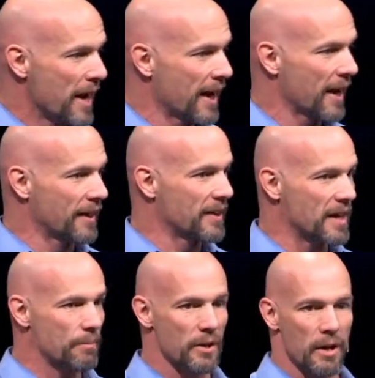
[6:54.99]
And, and
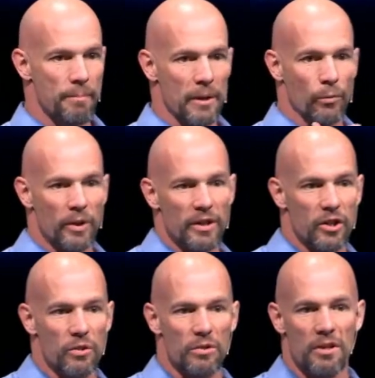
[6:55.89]
then I'm going to be
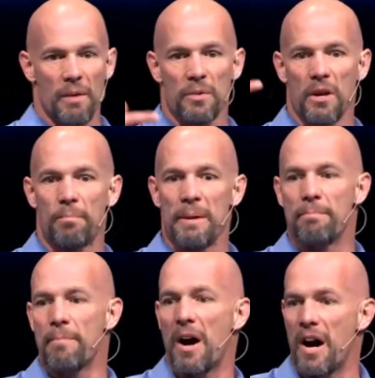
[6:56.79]
ridiculed. I'm going to be
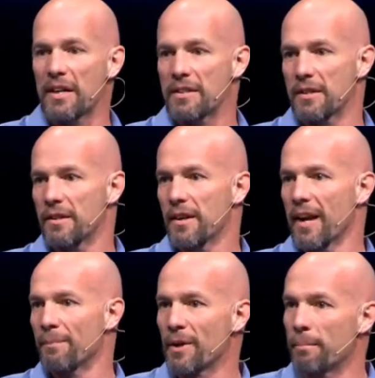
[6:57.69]
mocked
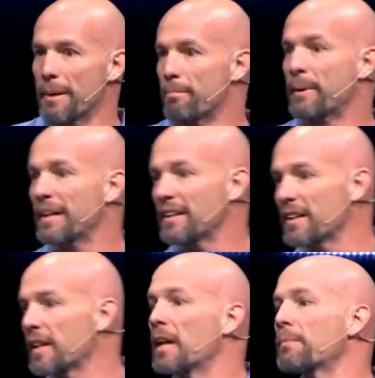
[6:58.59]
and I'm going to be
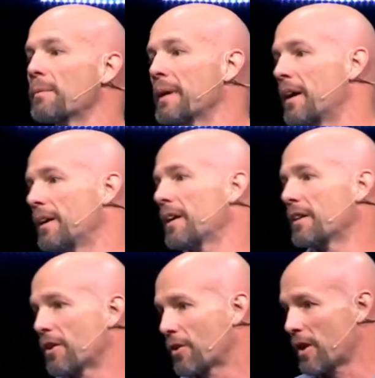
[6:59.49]
beaten and then I'm going to be hung
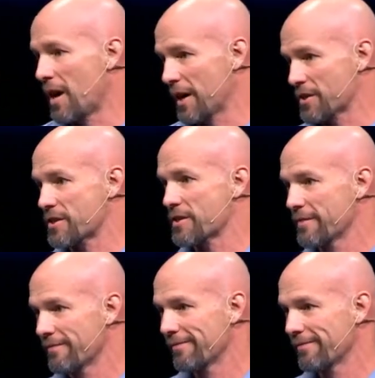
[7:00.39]
on a cross.